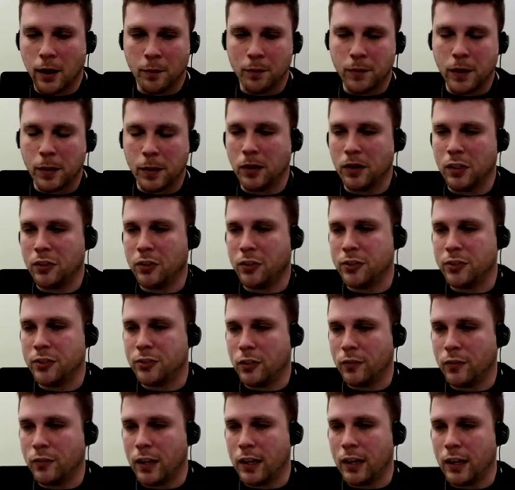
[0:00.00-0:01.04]
people that they're
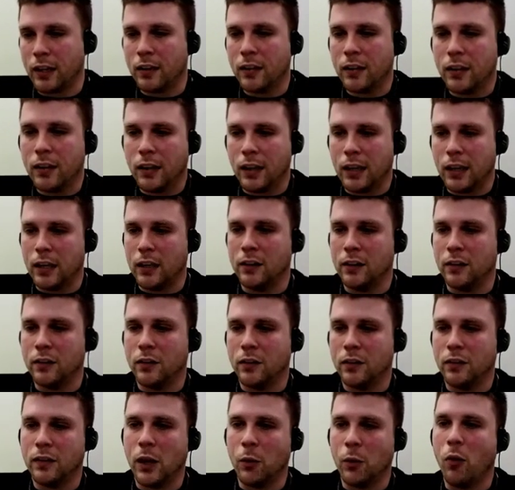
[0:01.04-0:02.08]
surveying, and
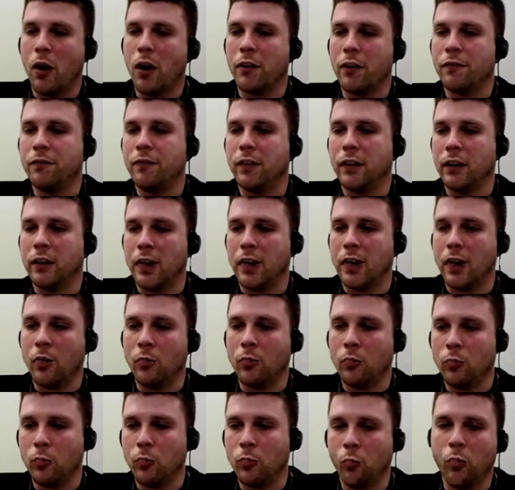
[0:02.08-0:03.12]
they want to figure
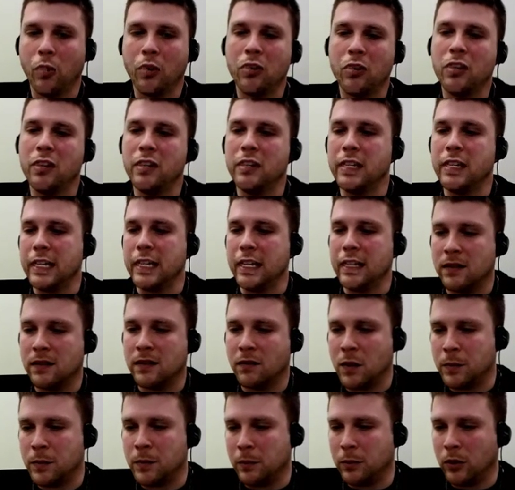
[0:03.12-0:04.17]
out what are the needs of
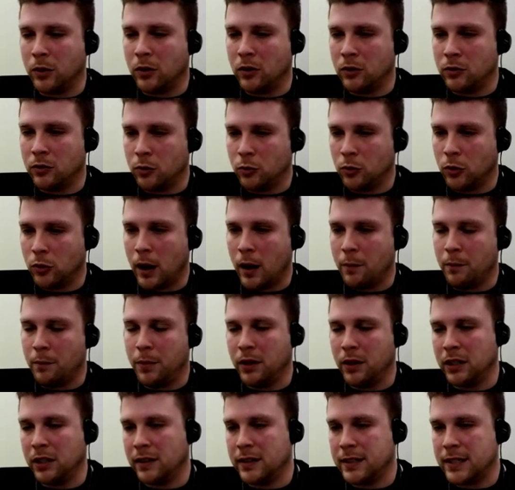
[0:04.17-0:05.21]
the people who I'm
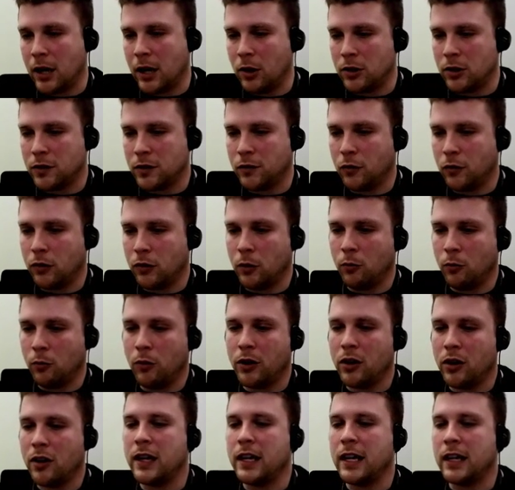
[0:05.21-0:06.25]
building this house for?
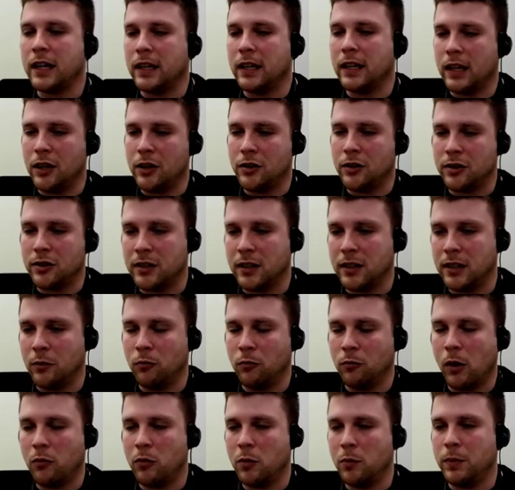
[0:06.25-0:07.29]
What are they interested in?
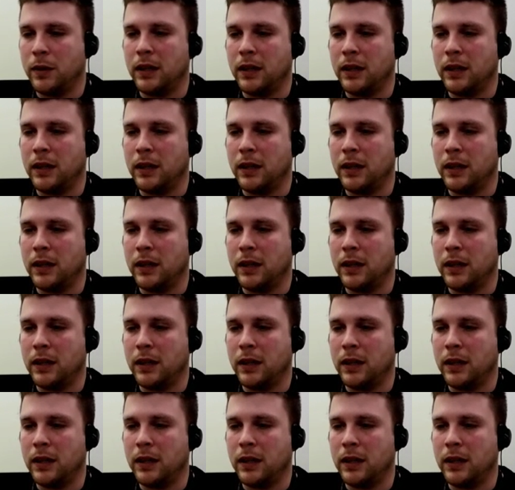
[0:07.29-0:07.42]
What